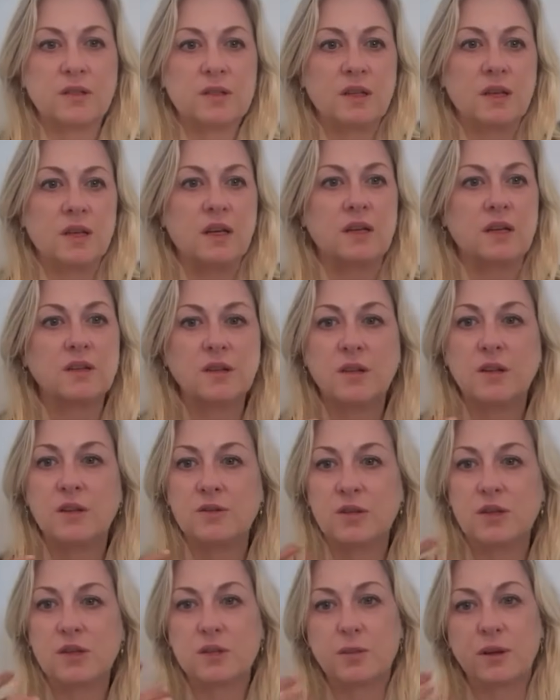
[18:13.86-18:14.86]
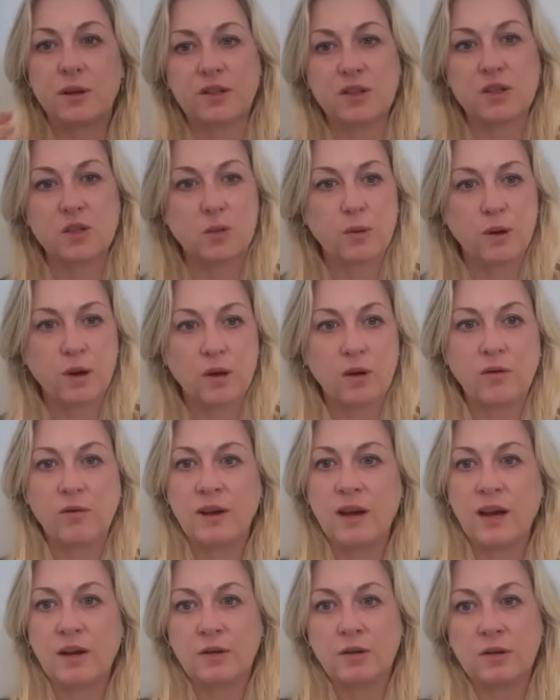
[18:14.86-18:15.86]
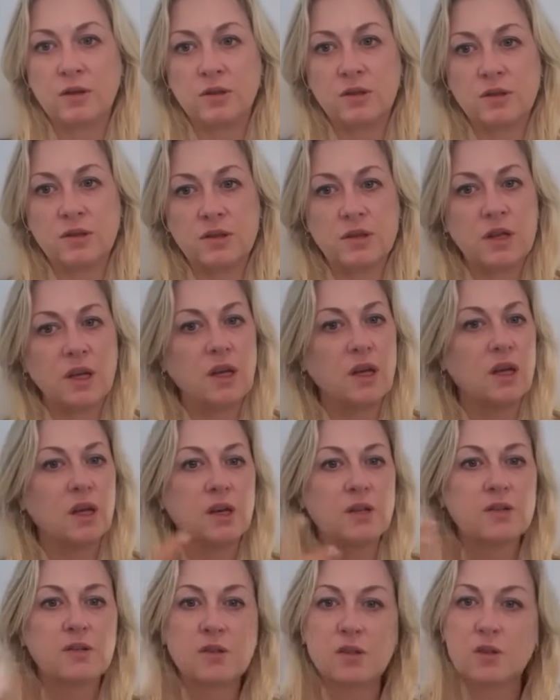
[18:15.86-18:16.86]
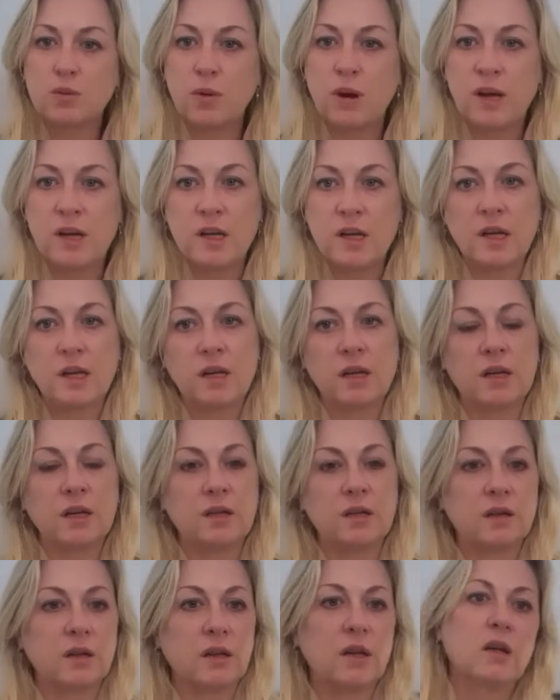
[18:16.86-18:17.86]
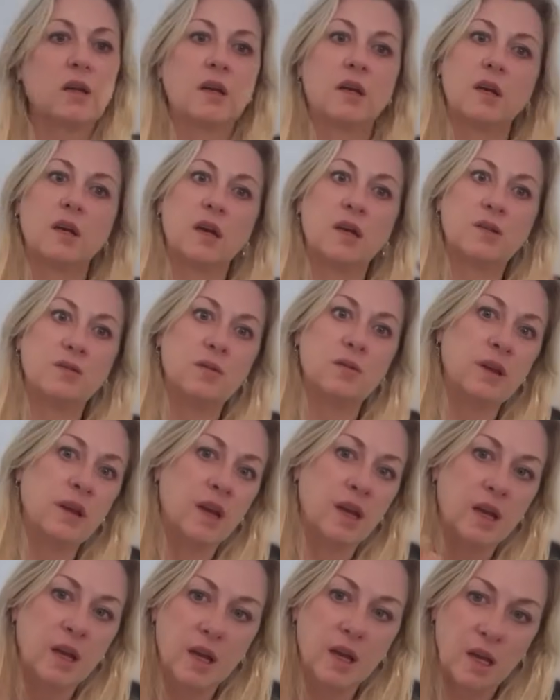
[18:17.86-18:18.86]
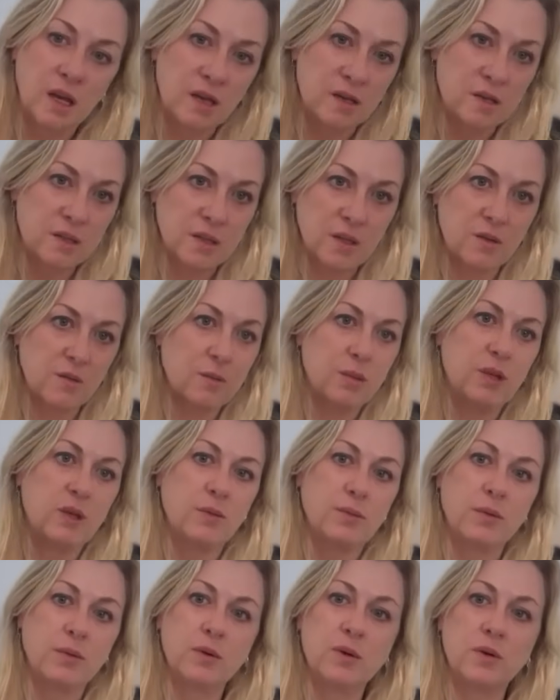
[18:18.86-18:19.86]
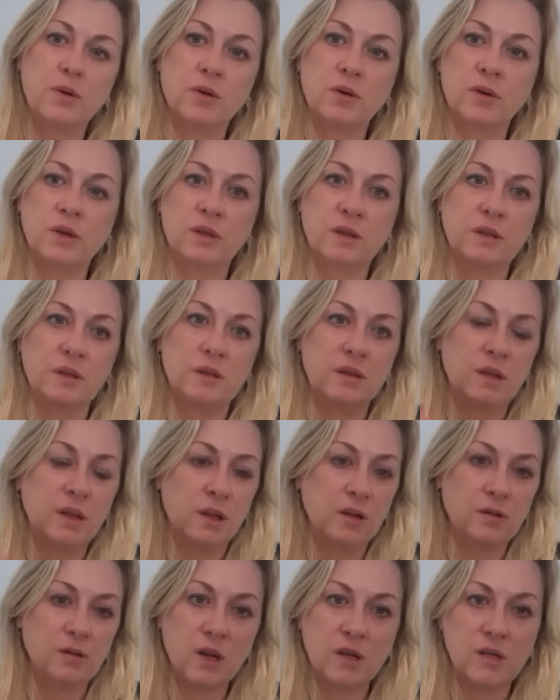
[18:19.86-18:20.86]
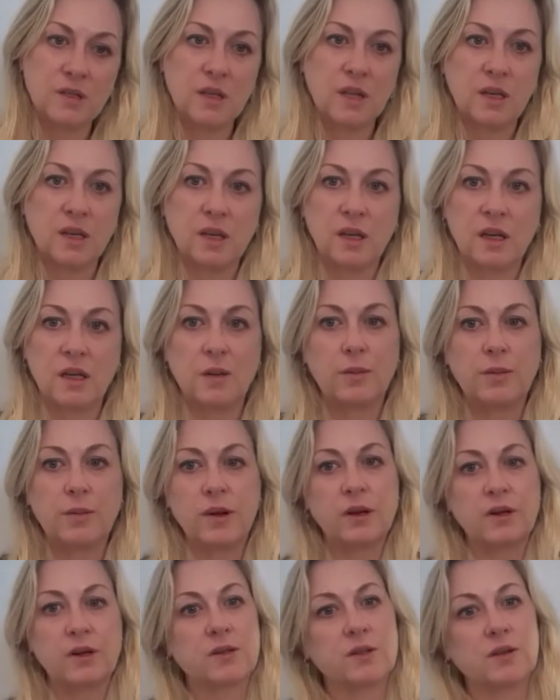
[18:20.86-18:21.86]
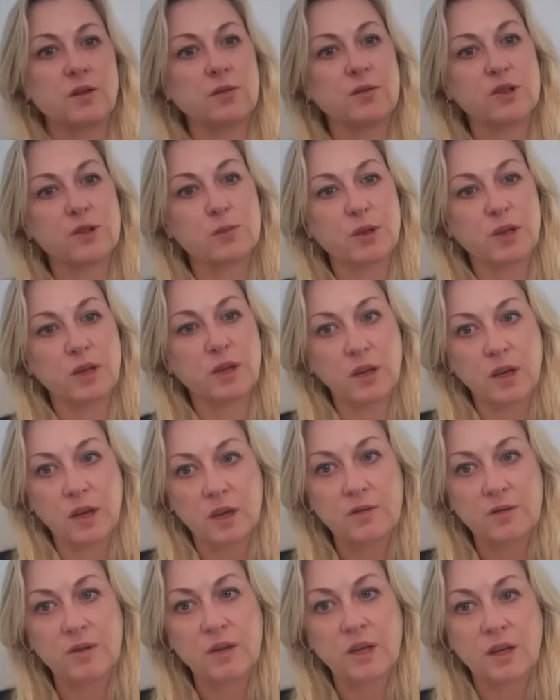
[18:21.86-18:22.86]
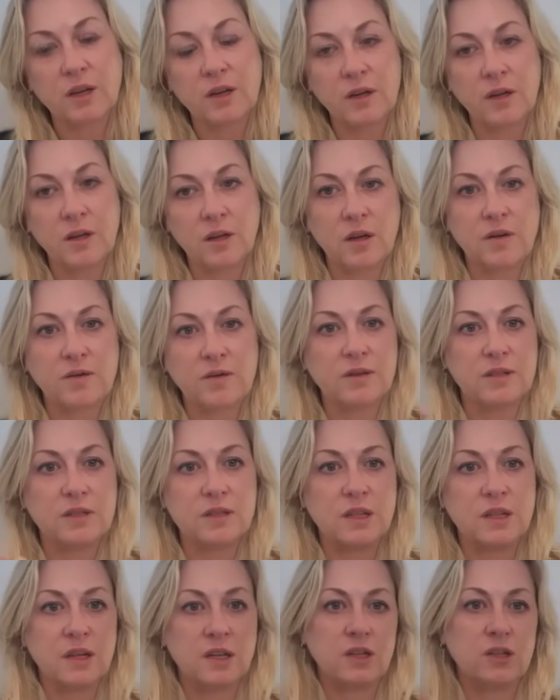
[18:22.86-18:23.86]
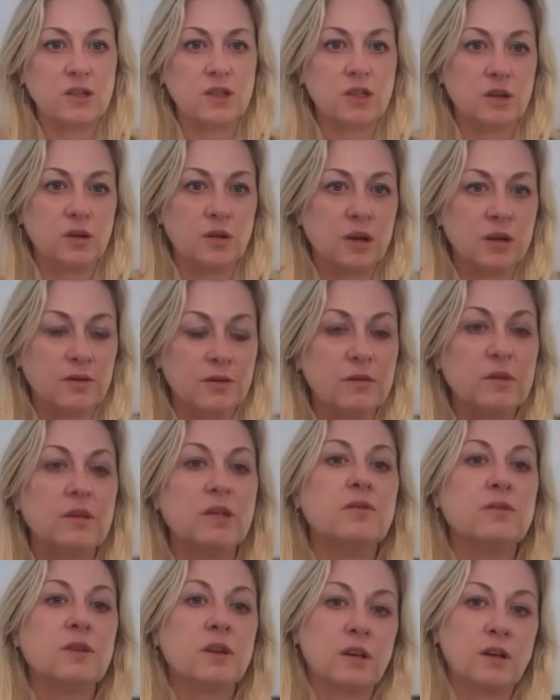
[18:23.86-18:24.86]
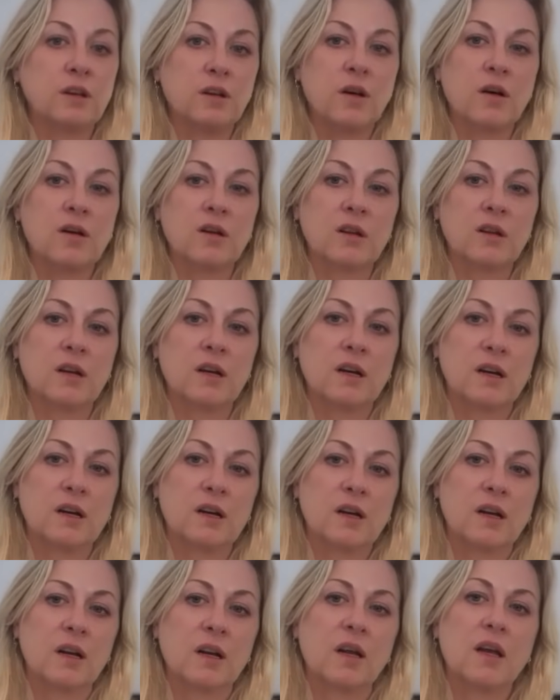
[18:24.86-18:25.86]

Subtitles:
like, you know, she spends 12 hours sweating and laying hands on people and, you know, not taking any breaks and almost being kind of carried off the stage, you know, kind of leaving it all there.